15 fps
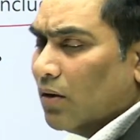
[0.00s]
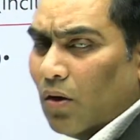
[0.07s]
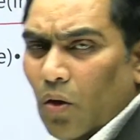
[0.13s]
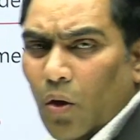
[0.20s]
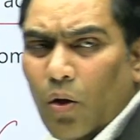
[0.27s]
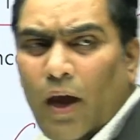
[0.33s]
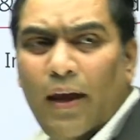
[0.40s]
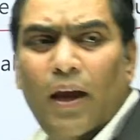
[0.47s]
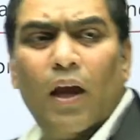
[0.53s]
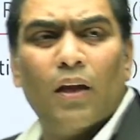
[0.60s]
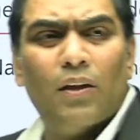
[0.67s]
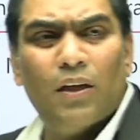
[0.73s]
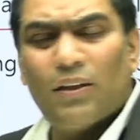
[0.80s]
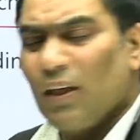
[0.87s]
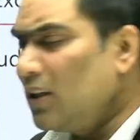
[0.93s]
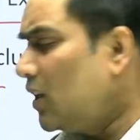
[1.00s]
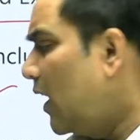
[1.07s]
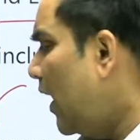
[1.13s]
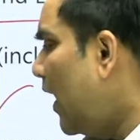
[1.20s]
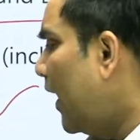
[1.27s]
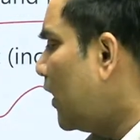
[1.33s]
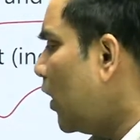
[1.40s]
Okay, this is
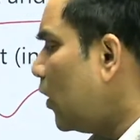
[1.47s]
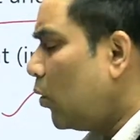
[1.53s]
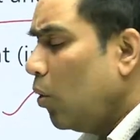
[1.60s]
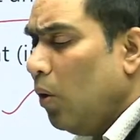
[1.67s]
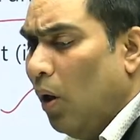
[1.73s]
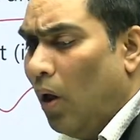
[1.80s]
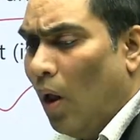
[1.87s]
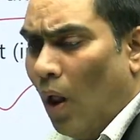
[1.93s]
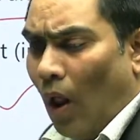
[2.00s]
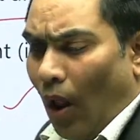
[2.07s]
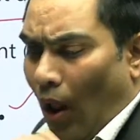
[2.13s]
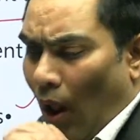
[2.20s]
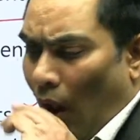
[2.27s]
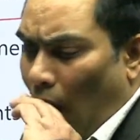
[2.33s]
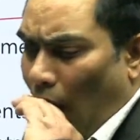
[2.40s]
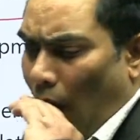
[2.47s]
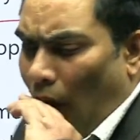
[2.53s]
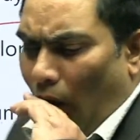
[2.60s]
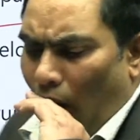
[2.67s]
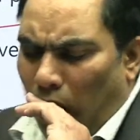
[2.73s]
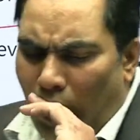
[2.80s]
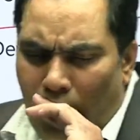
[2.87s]
related to
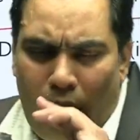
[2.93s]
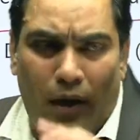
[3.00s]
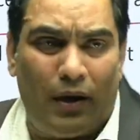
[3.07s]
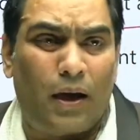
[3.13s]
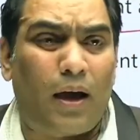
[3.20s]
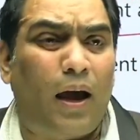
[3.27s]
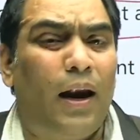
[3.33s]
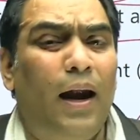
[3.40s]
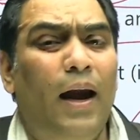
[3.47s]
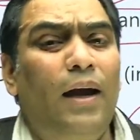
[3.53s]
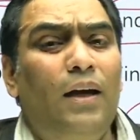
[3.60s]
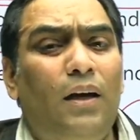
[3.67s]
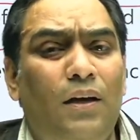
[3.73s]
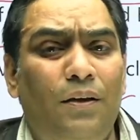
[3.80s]
current